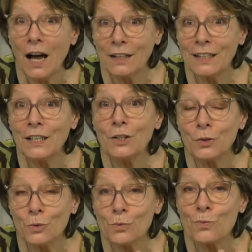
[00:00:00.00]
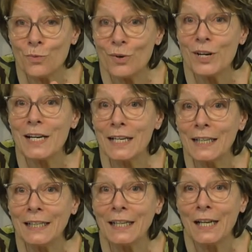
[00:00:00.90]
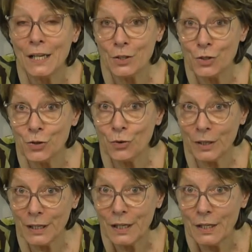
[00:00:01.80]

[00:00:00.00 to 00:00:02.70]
I think you'll really enjoy